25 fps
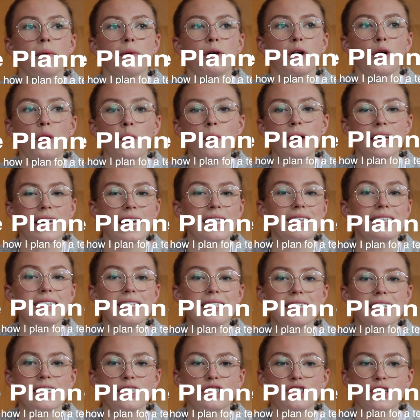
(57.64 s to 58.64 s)
going into
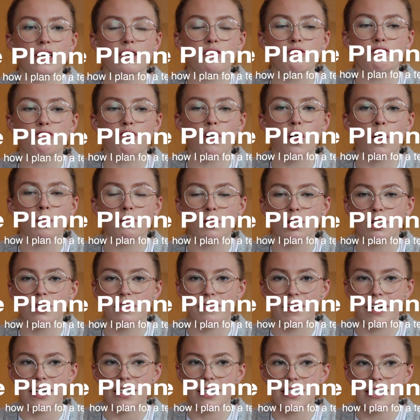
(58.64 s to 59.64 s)
teaching from
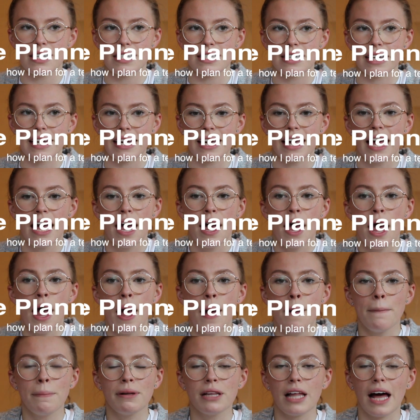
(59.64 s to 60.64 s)
university,
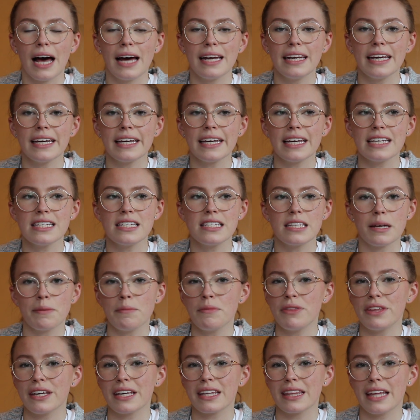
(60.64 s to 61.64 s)
planning is
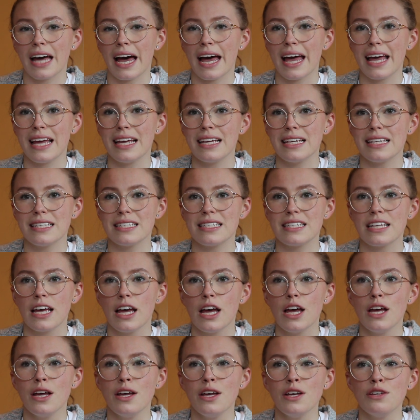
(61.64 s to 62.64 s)
something that is
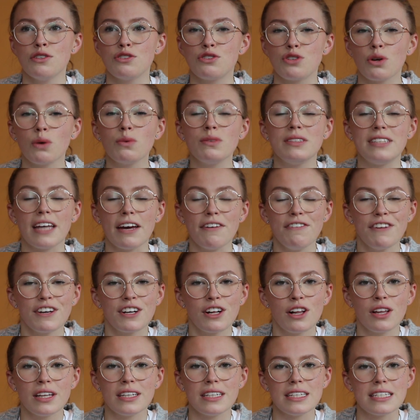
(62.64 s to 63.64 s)
so
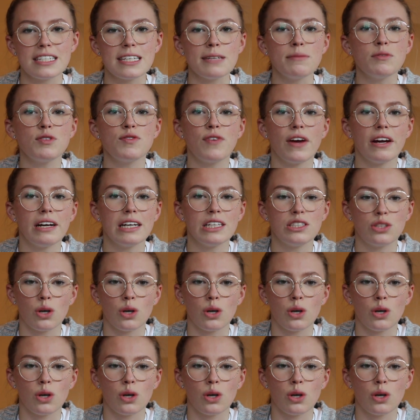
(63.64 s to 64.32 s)
difficult and it seems very